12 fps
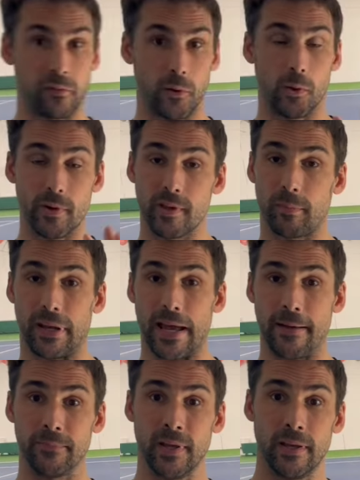four in the
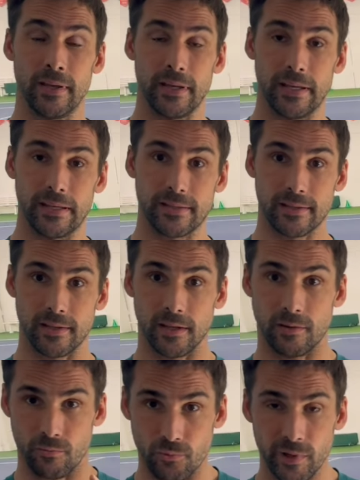plan is
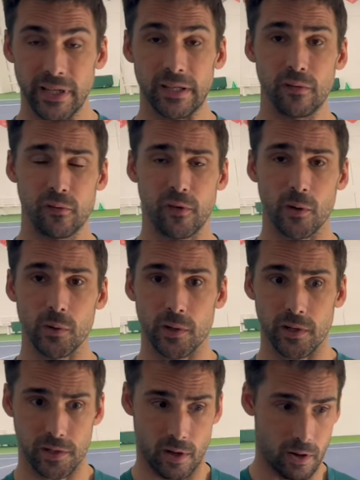to really
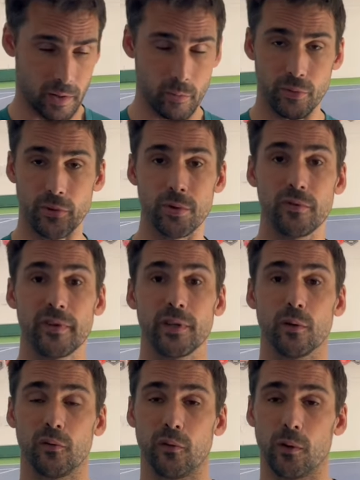focus on improving
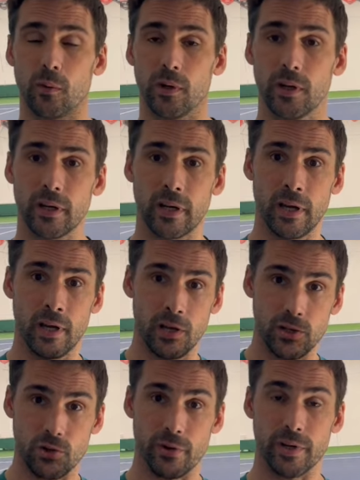your footwork
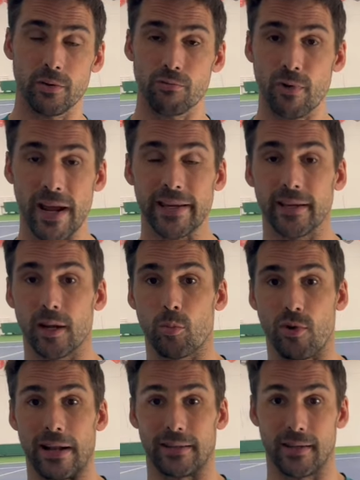during your regular
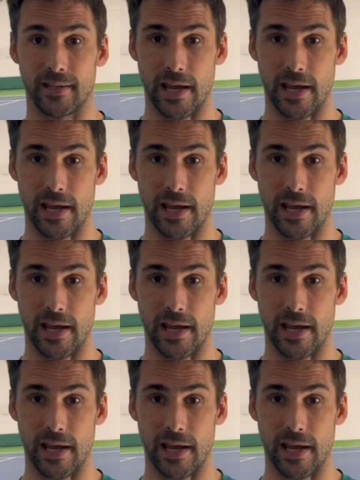practice